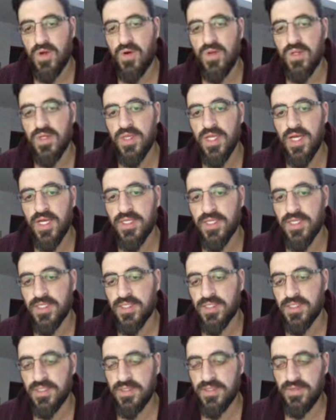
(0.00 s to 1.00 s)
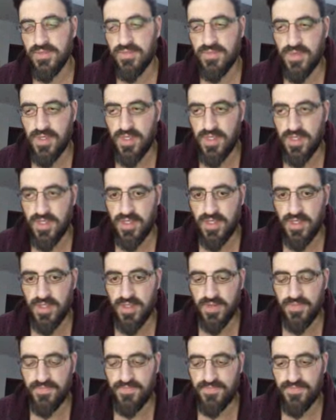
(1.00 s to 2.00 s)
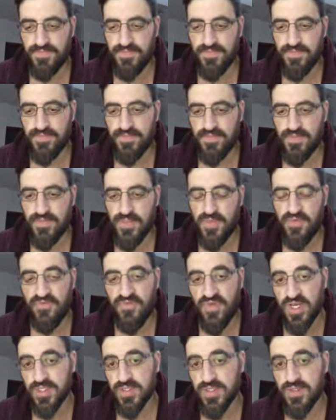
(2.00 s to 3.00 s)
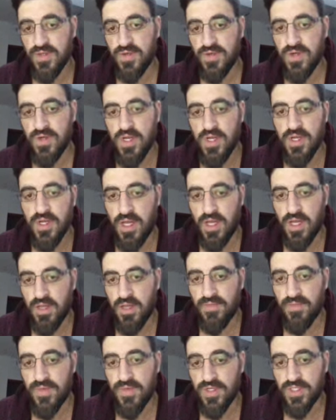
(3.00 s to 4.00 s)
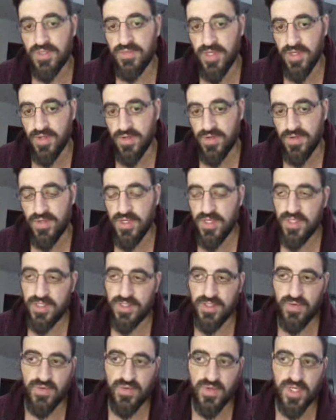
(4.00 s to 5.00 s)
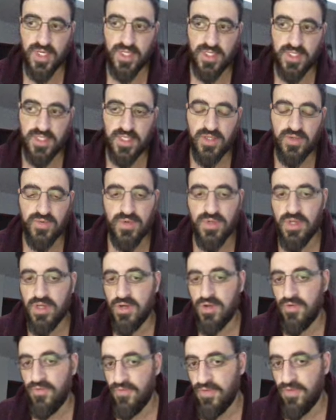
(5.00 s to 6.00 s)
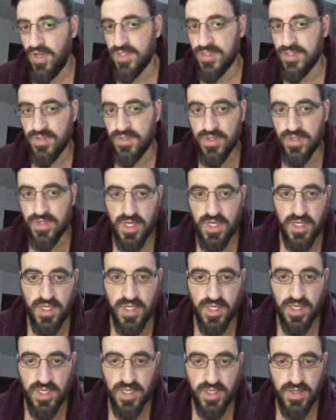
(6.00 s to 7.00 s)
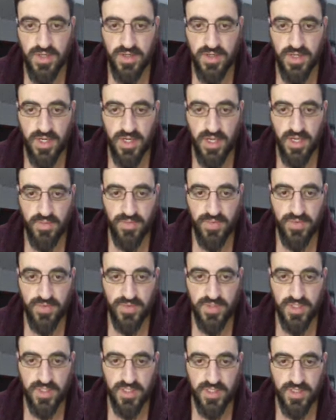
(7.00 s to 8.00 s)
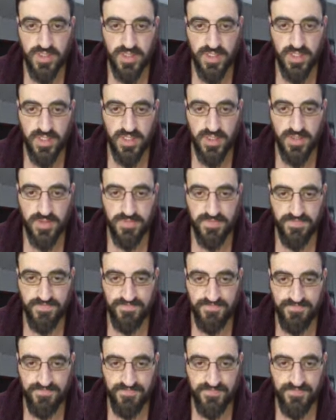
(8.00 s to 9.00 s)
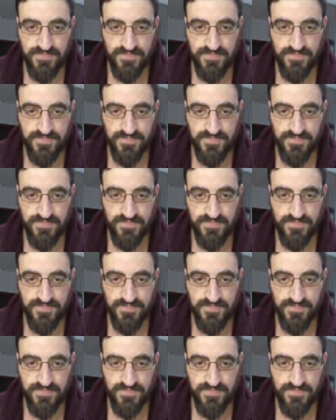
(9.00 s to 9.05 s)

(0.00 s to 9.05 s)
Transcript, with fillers: all that it's uh, faster the number is bigger so you can see you will earn faster here I put it um,